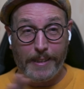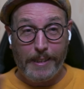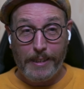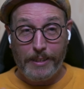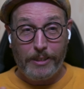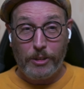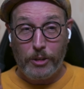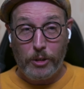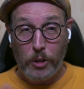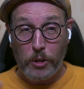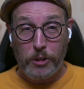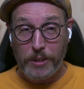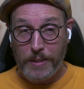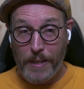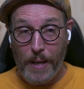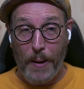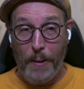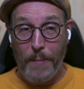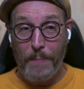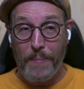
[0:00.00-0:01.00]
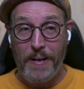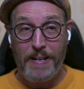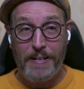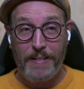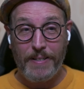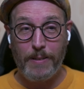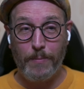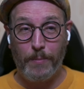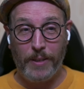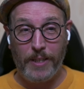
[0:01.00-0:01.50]
It's just not
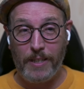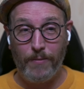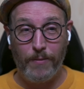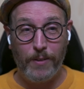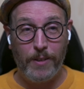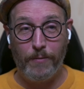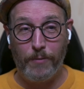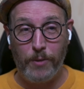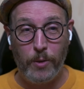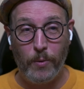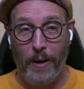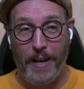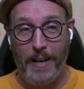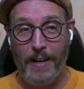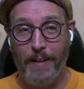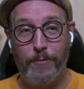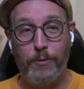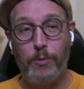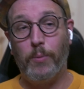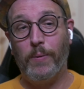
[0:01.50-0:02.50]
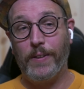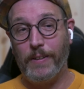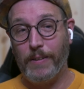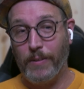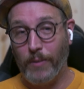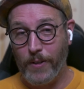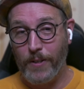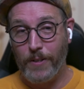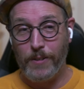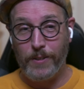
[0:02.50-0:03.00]
possible. Even if you have 20
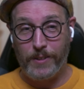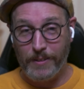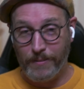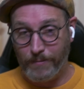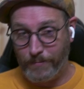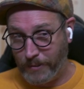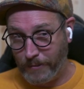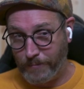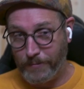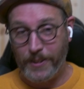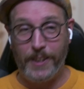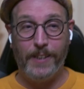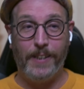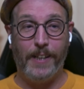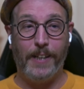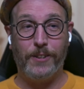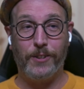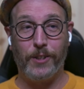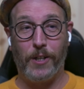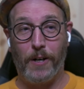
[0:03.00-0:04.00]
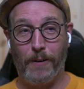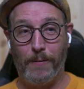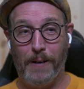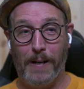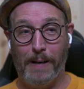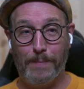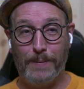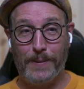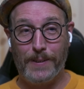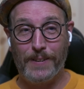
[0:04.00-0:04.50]
lawyers and 15 HR
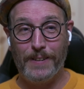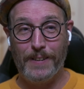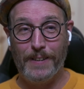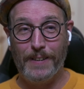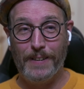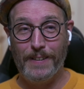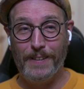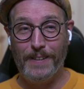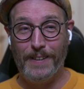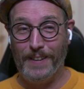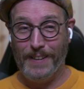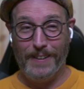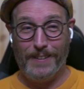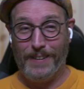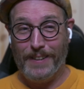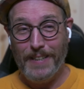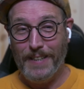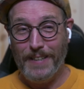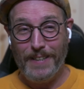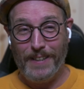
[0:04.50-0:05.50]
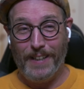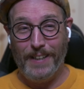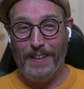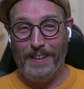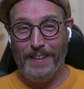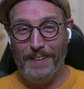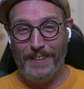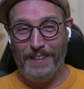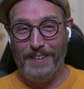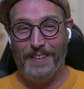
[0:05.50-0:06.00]
reps,
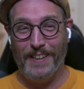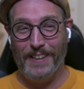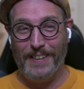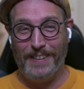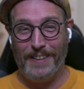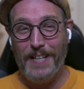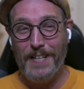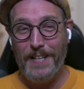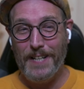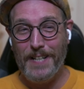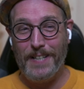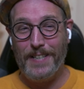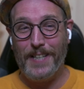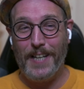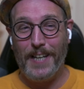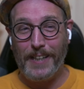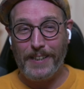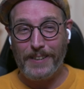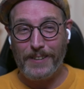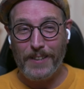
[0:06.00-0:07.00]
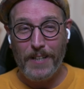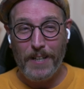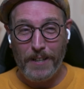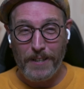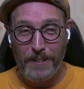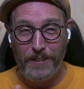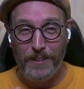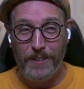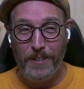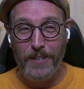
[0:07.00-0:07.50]
it takes
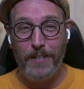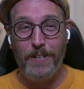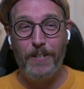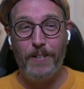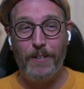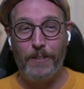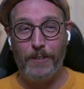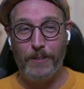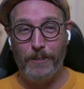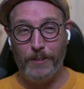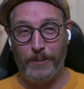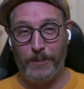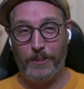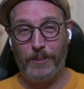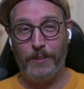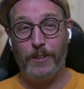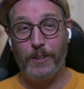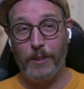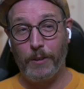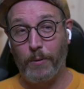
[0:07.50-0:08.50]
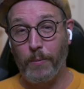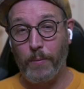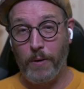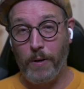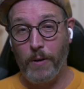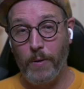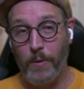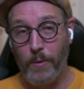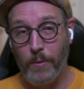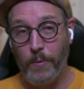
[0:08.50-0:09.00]
years to
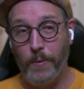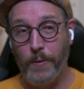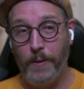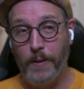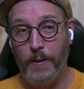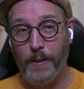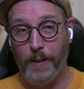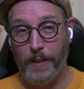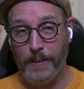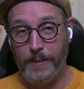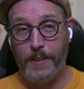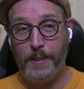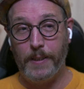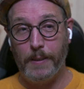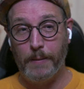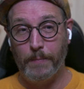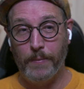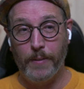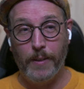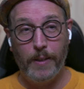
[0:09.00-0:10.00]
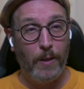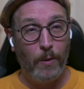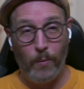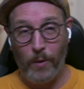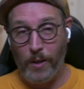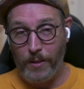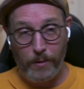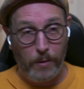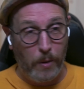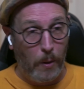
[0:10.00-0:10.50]
grow a team,
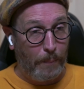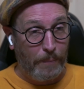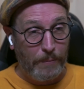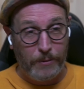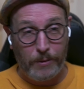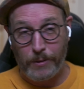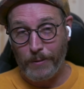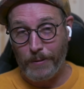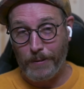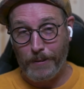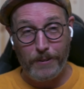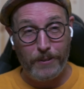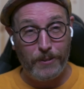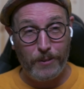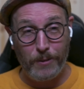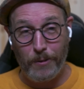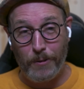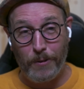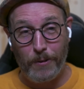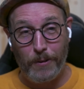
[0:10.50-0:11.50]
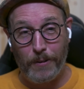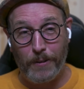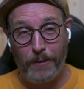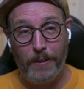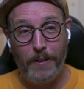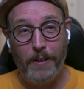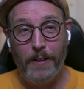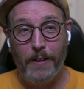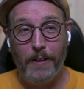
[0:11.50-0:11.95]
whether open source or